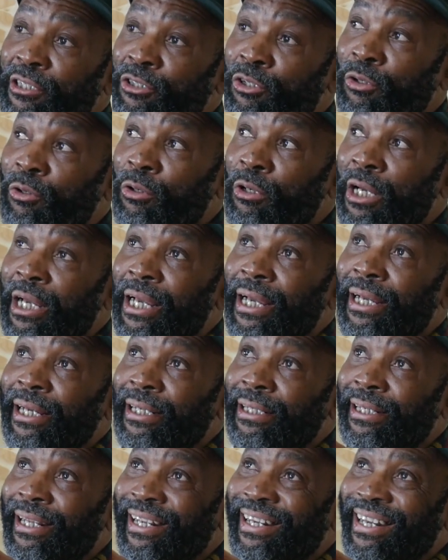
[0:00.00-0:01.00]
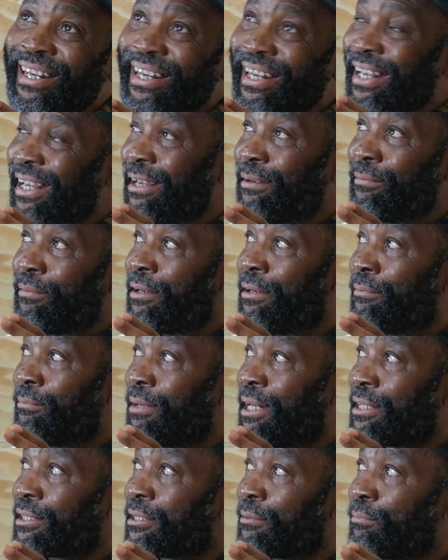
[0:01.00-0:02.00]
So the name
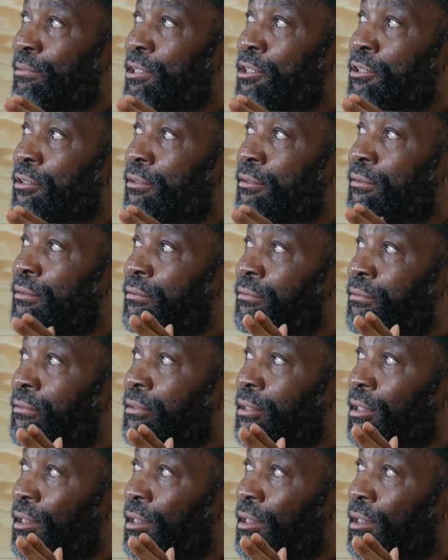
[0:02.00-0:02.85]
Emancipation,